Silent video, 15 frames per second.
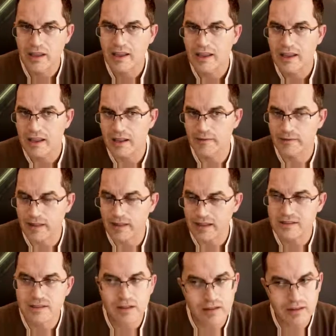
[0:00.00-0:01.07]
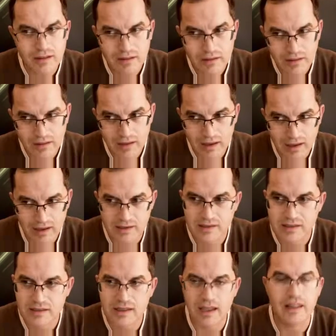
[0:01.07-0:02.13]
If that's not the case,
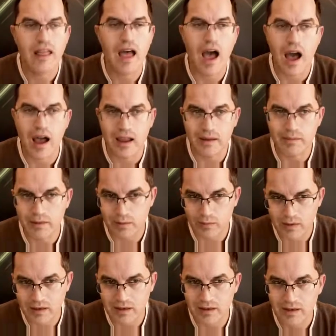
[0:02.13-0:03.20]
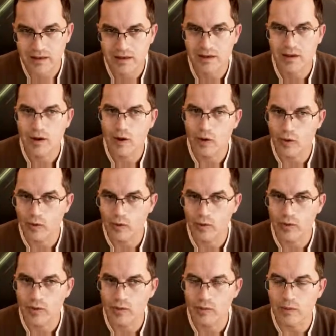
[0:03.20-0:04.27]
then I am the one who
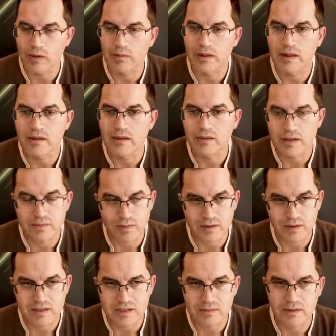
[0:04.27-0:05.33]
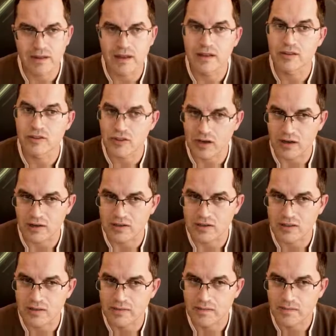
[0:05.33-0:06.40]
will be responsible and charged.
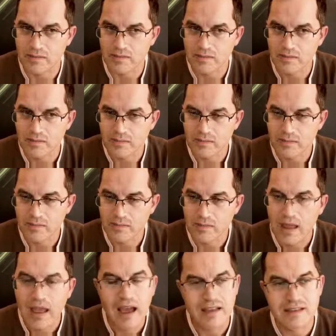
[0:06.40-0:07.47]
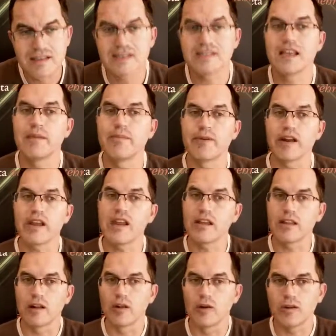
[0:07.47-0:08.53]
And since I'm breaking the
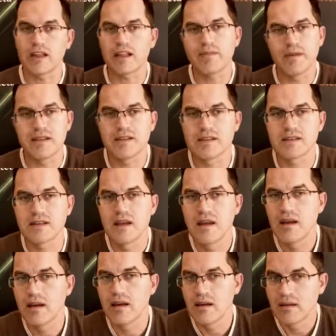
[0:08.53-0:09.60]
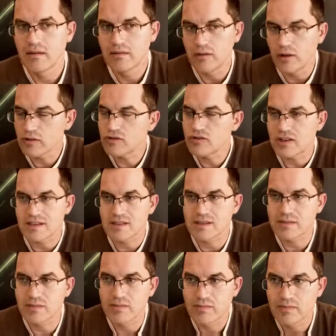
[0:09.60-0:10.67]
law, that means not just
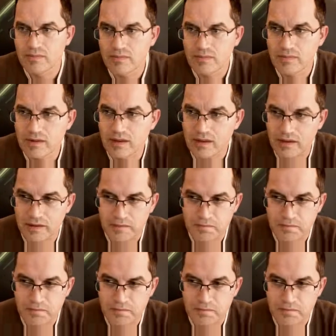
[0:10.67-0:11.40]
the